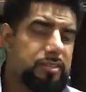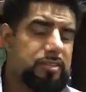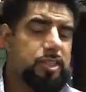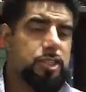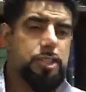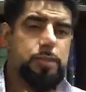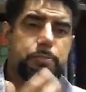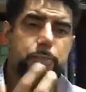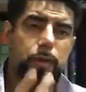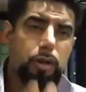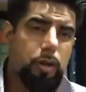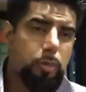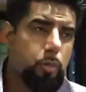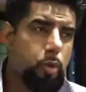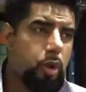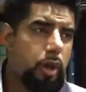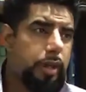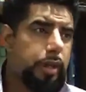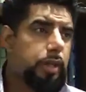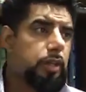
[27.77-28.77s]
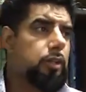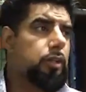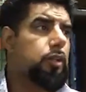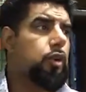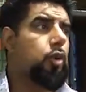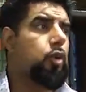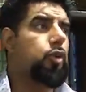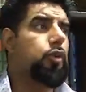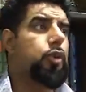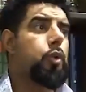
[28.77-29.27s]
the sperm whale,
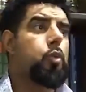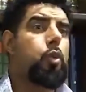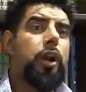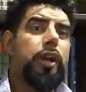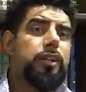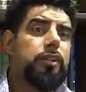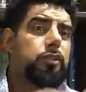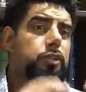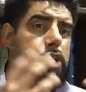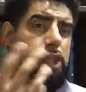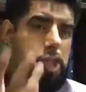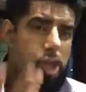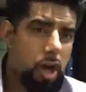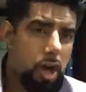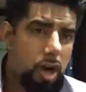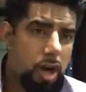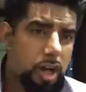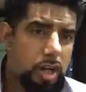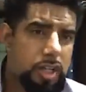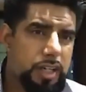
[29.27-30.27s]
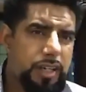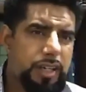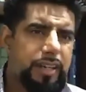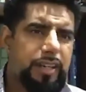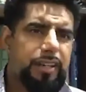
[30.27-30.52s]
or the whale shark.